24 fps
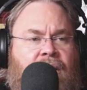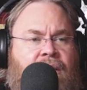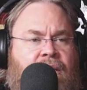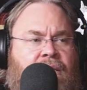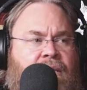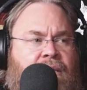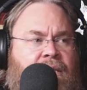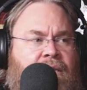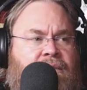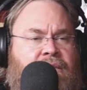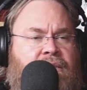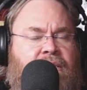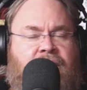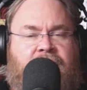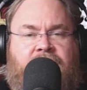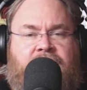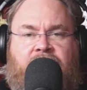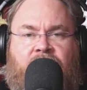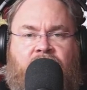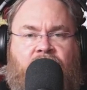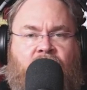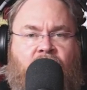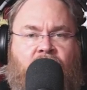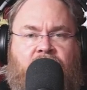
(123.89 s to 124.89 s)
there's there's
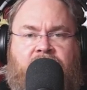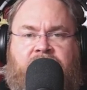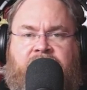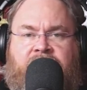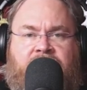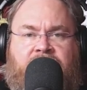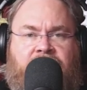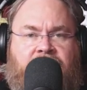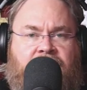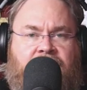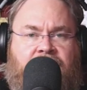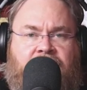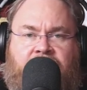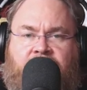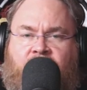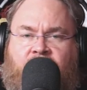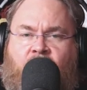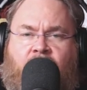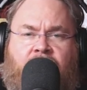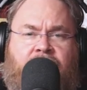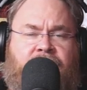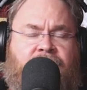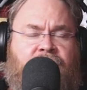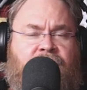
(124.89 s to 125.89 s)
a lot to
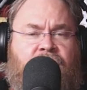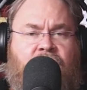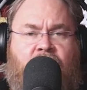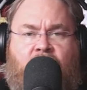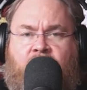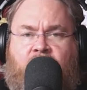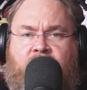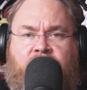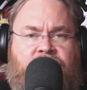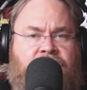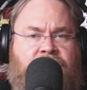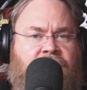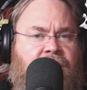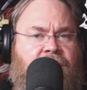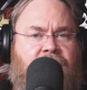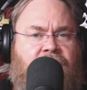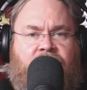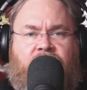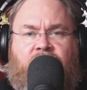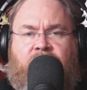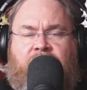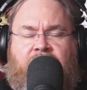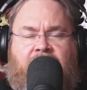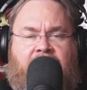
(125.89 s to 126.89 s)
kind of note and
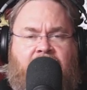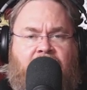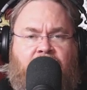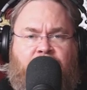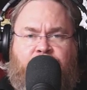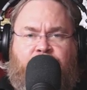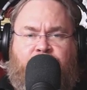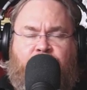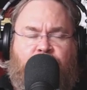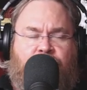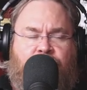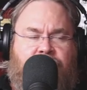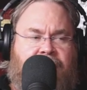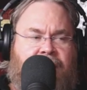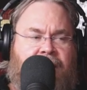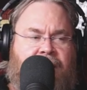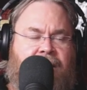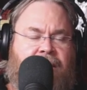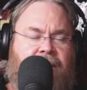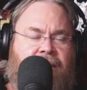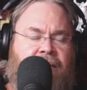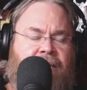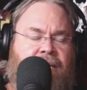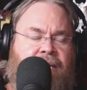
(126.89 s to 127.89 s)
look out for
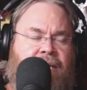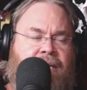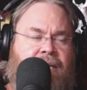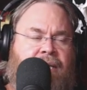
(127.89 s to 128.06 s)
here.